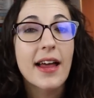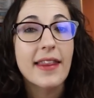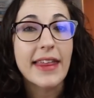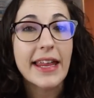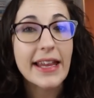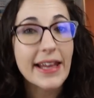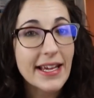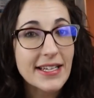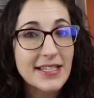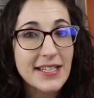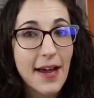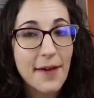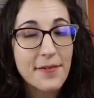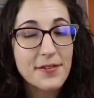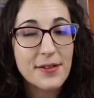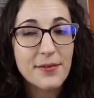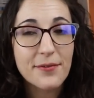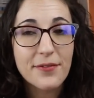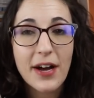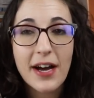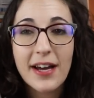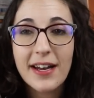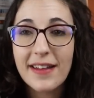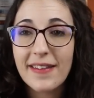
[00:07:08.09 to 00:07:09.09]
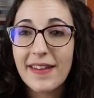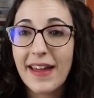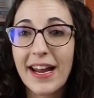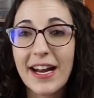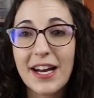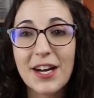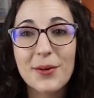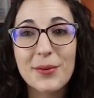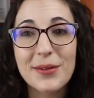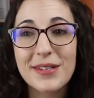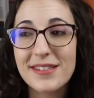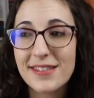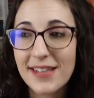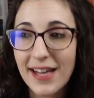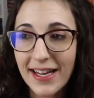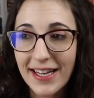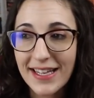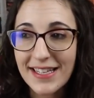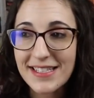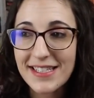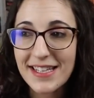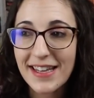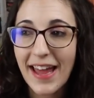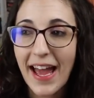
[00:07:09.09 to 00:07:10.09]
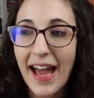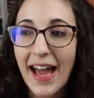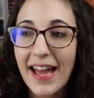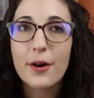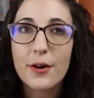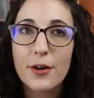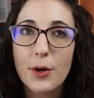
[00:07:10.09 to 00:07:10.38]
They like to have some fun, and the heroine's not into that.